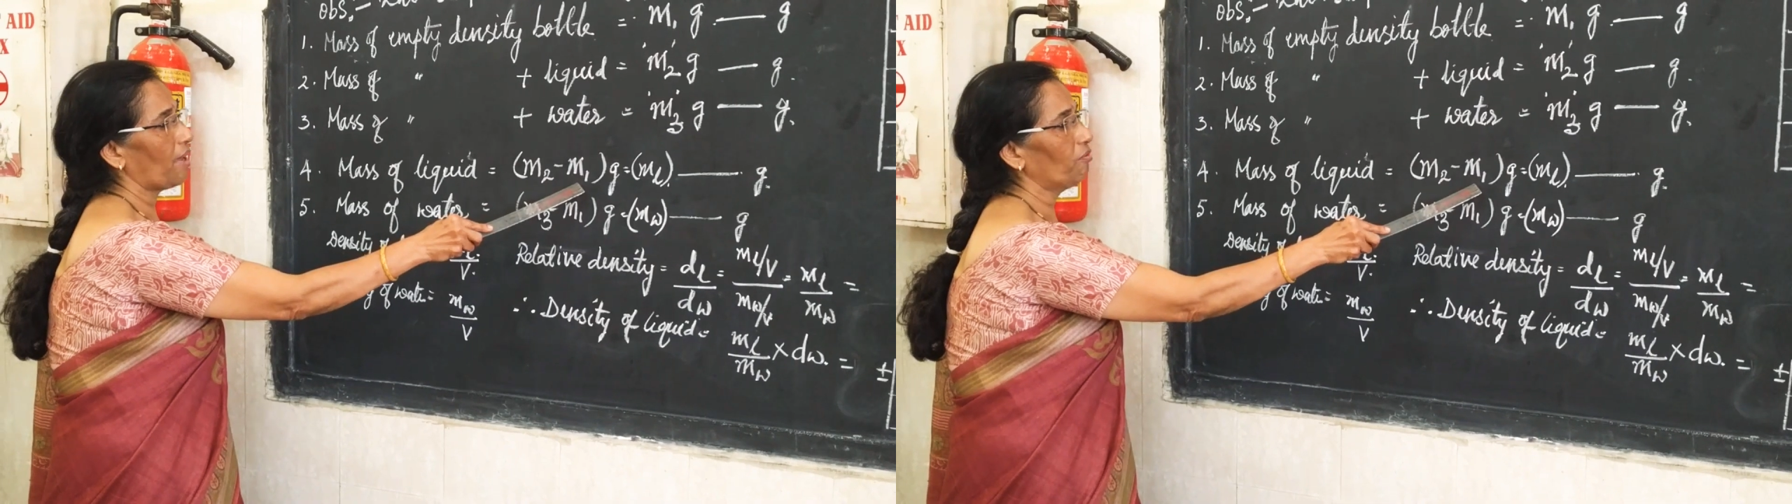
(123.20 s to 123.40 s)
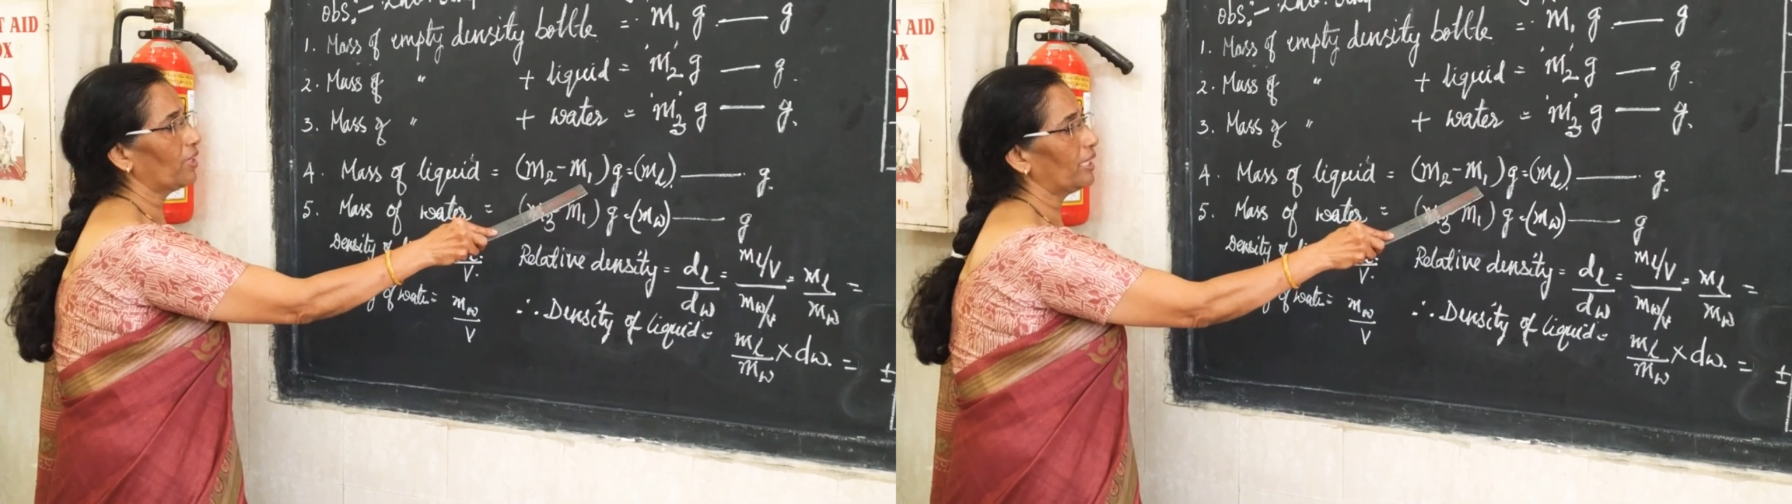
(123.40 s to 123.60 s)

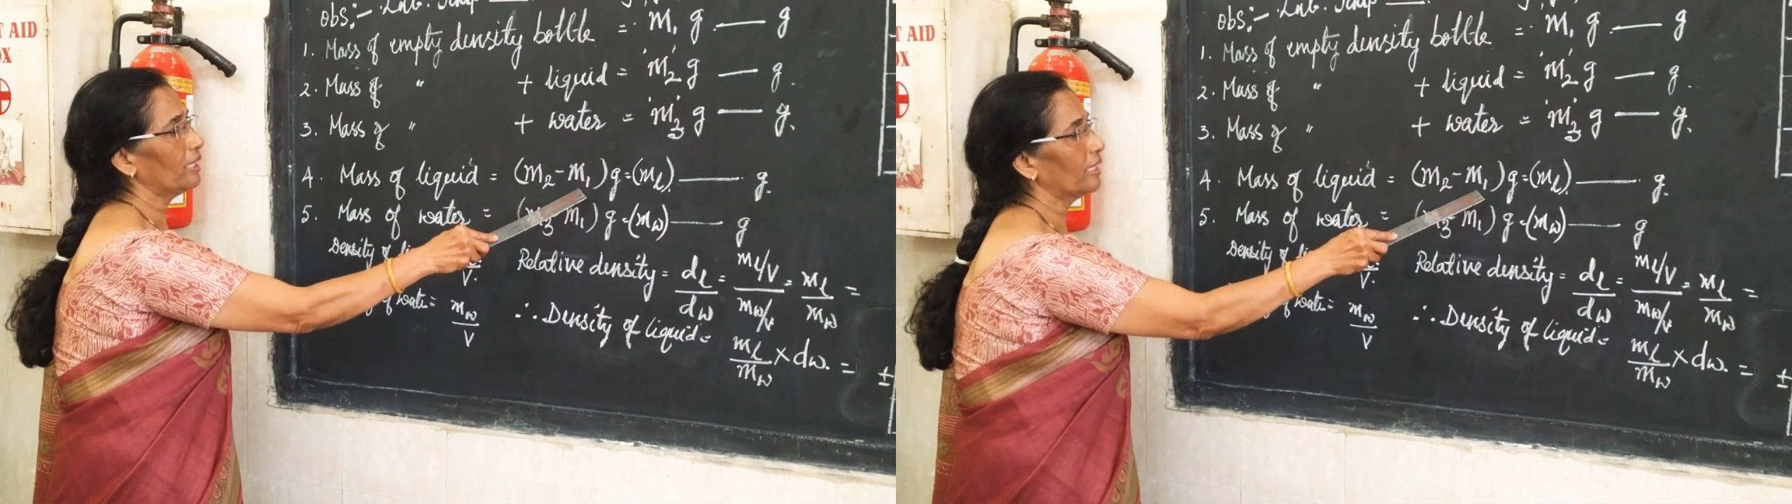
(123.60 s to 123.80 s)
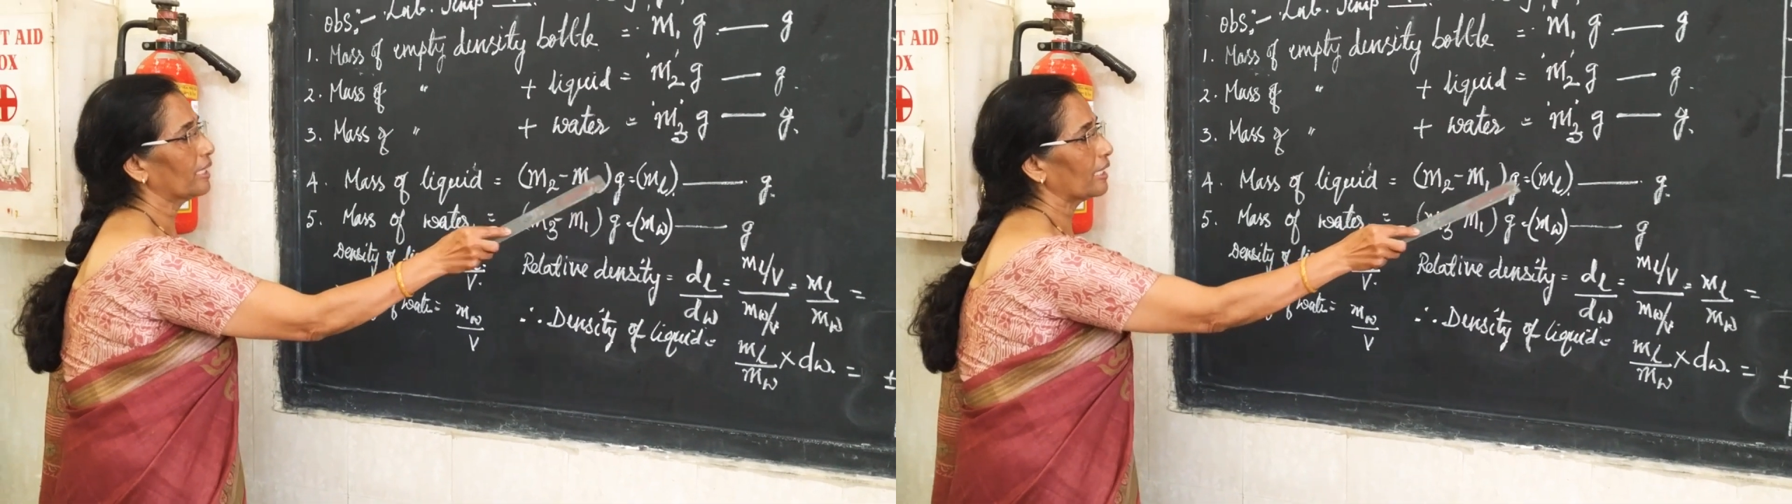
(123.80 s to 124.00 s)

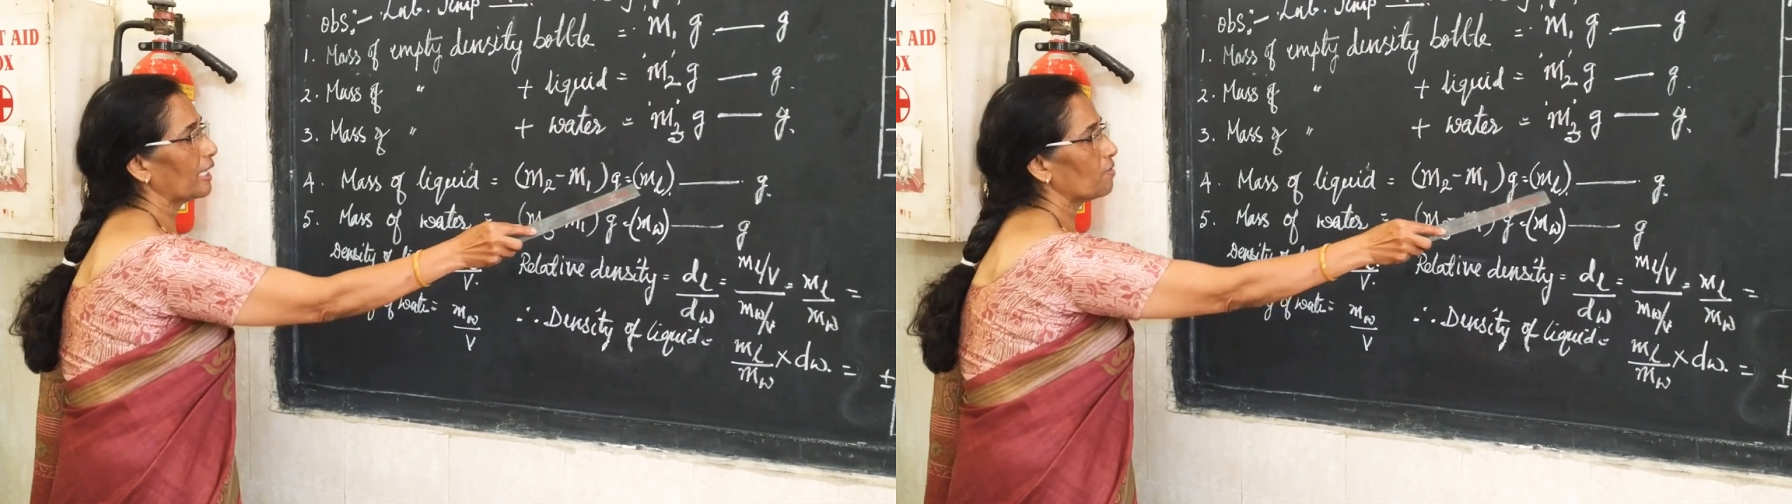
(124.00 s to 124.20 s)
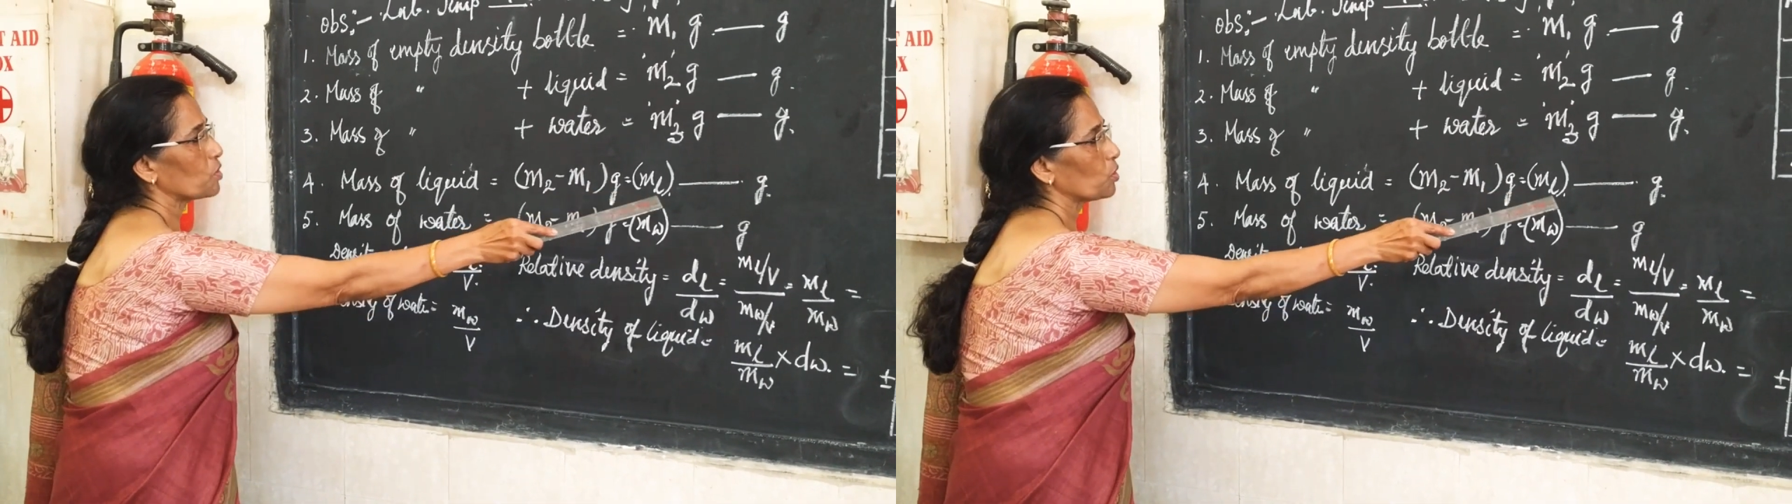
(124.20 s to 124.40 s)
m1
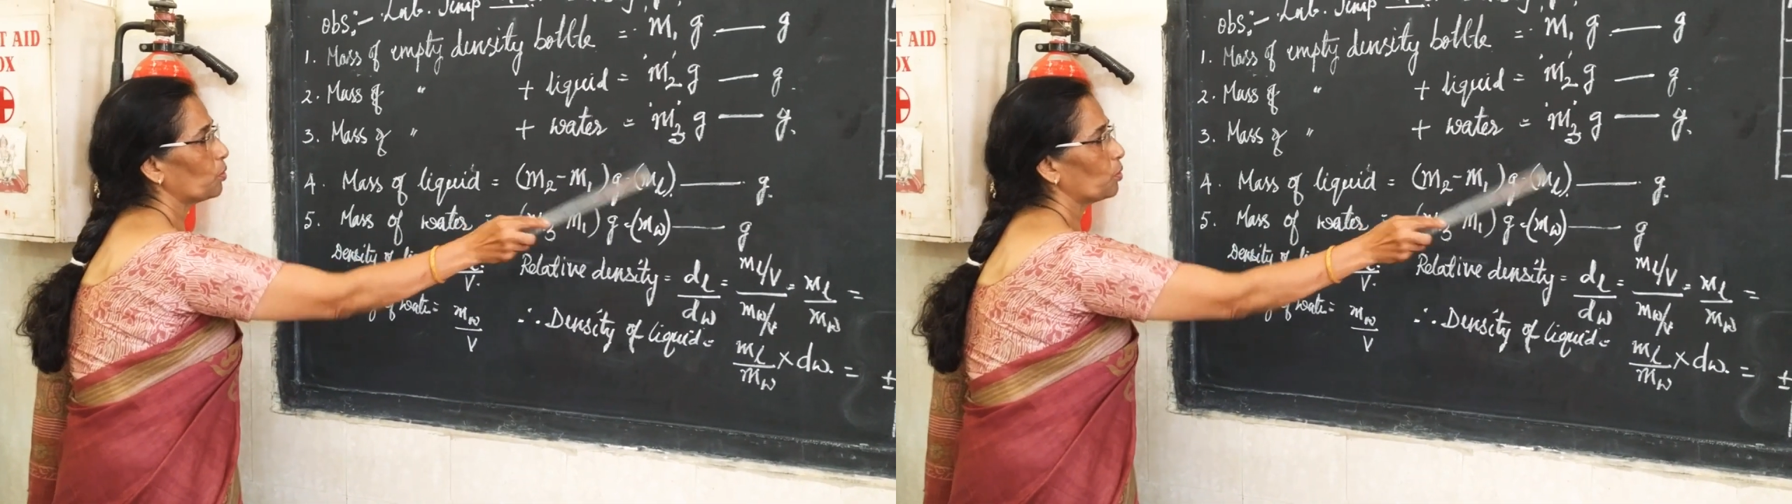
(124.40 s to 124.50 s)
gives